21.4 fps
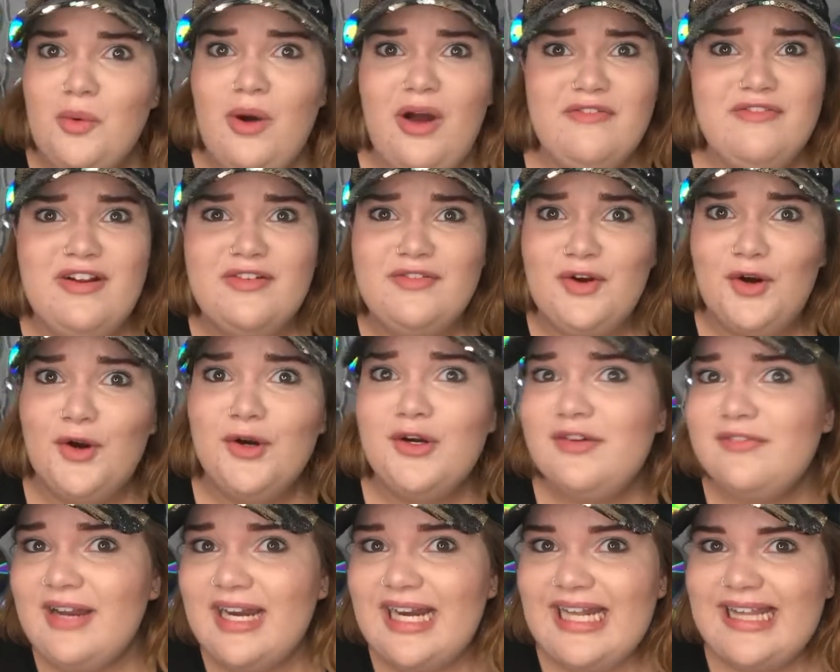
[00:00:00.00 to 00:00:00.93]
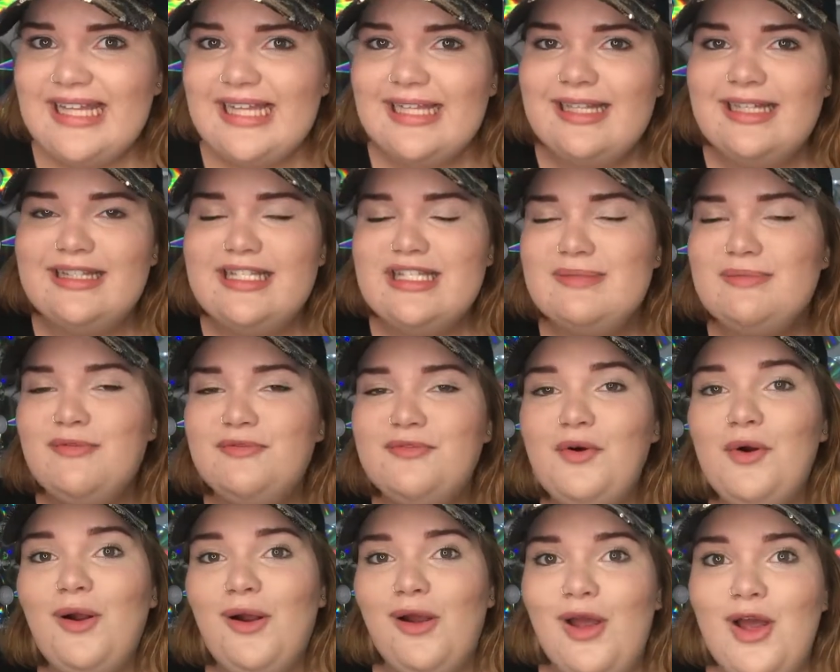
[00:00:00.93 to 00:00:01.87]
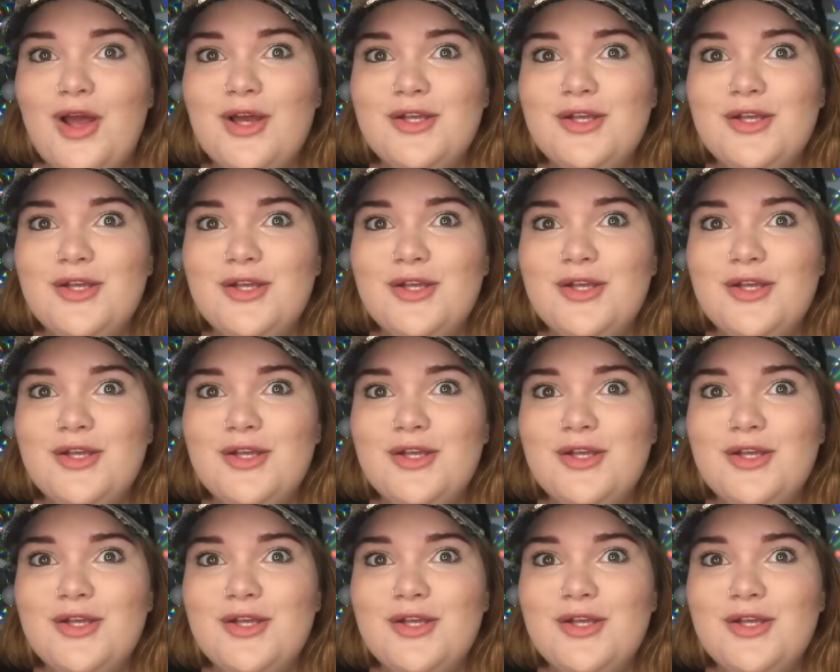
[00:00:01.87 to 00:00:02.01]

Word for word: I've never heard of anything like this before,